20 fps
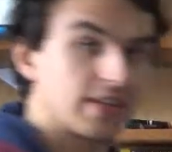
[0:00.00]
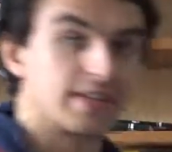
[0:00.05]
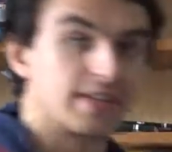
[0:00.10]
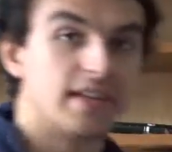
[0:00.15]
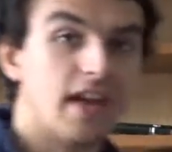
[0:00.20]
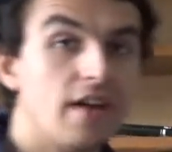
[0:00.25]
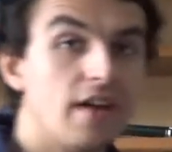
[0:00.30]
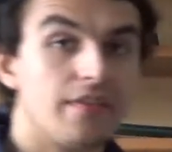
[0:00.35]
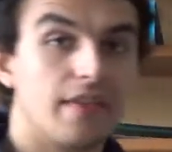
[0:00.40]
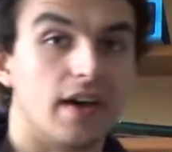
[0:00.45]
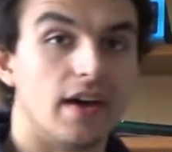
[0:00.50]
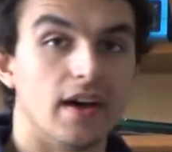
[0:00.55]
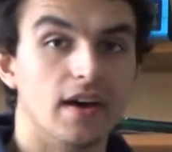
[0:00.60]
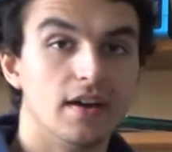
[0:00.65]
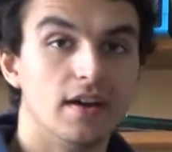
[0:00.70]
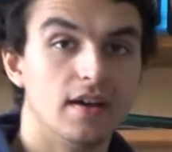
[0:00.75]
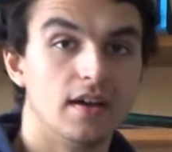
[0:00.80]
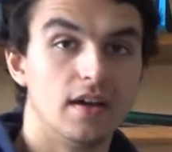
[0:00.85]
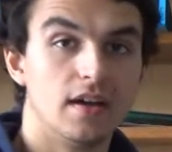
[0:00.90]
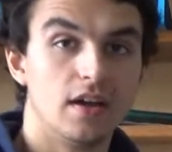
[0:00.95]

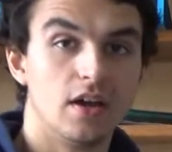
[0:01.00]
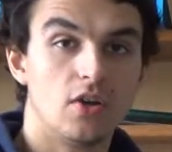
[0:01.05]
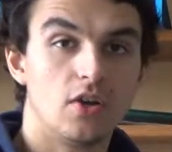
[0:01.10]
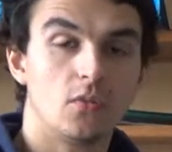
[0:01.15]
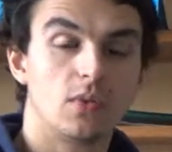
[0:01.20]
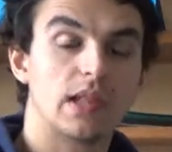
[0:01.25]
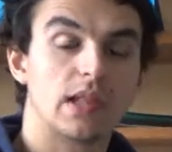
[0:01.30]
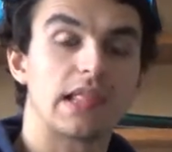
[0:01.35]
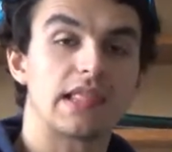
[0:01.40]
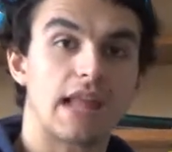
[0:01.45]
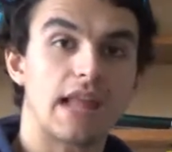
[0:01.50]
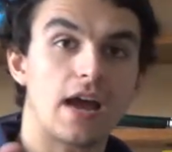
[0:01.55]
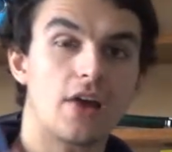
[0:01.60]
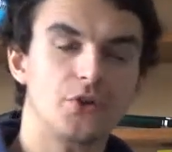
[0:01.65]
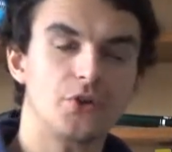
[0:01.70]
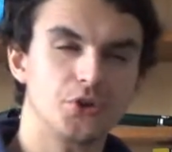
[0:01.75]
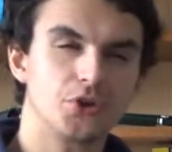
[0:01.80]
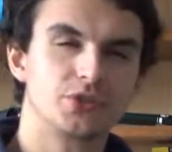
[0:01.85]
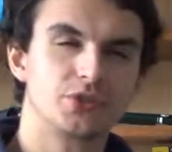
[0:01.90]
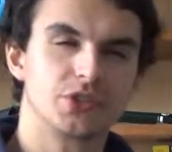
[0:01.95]
another will allow
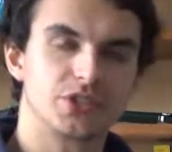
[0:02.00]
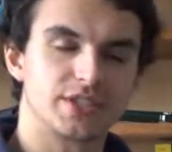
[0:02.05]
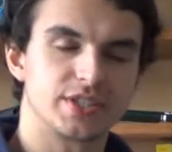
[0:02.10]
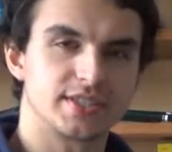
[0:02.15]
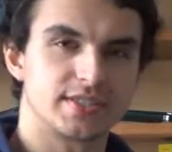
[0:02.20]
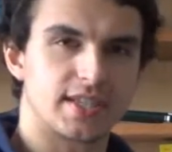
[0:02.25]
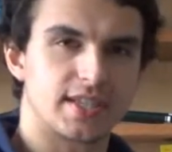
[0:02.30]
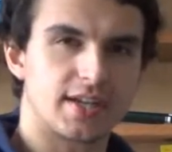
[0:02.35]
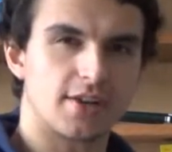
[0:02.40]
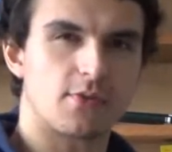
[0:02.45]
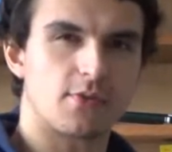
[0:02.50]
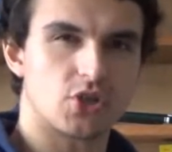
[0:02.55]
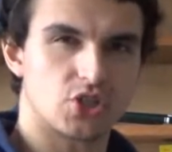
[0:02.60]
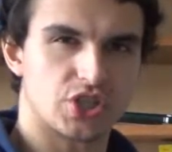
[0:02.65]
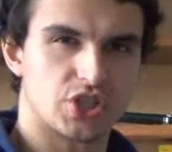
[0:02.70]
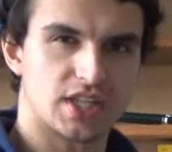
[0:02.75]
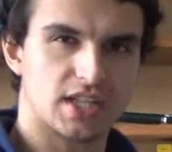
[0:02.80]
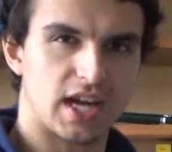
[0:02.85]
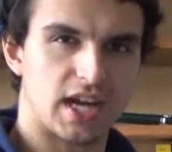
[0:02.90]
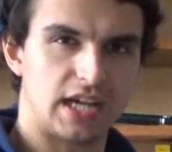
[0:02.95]
you to distinguish
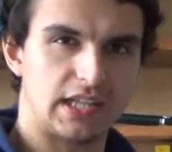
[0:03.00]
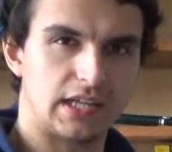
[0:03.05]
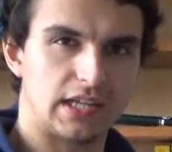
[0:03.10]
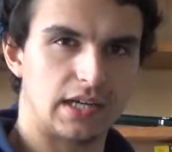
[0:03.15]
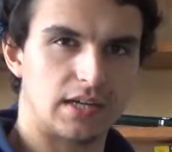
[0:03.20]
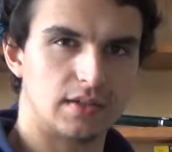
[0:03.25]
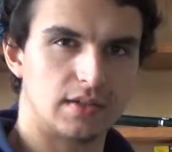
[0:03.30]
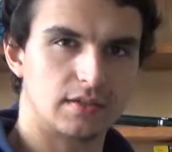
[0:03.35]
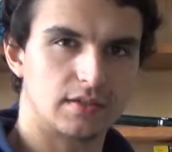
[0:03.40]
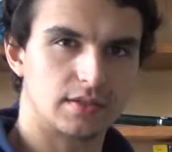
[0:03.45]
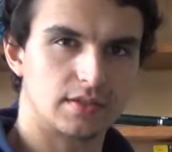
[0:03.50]
the colour.